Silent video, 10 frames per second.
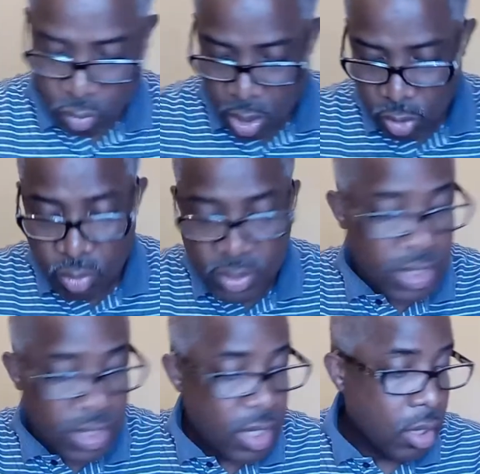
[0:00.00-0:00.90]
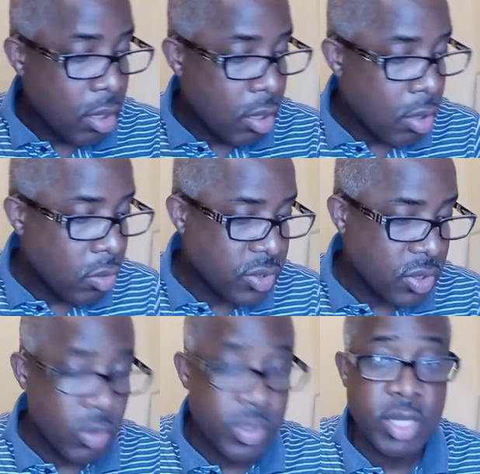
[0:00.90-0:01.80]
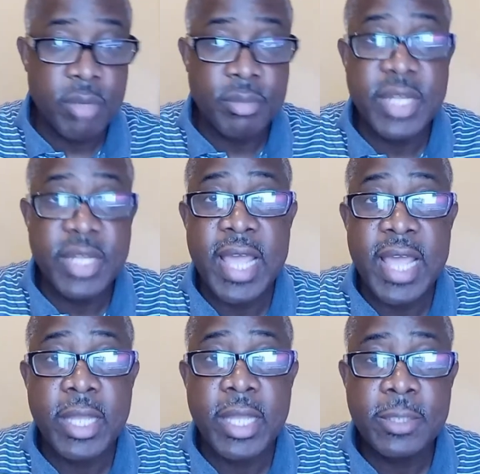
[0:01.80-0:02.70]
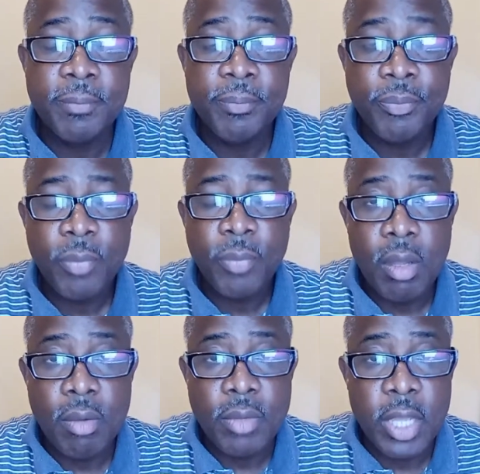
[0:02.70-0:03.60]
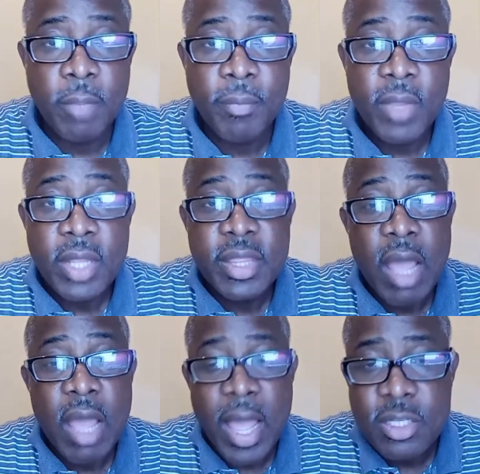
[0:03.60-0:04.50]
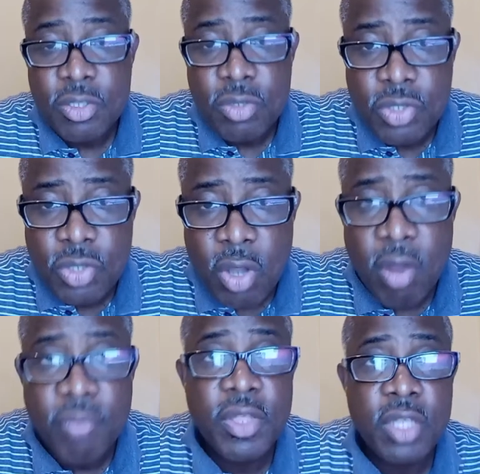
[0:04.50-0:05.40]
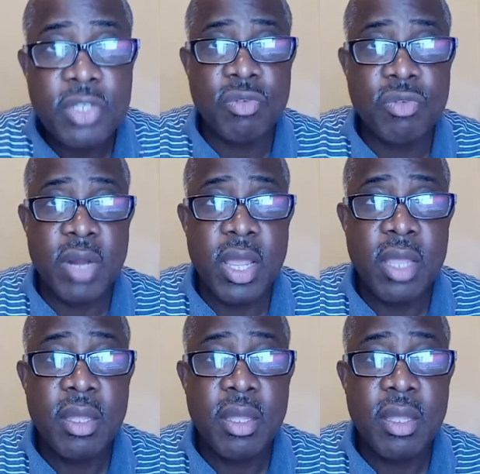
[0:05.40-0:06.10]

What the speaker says: you see a low sodium diet. Okay, now as you serve the tray,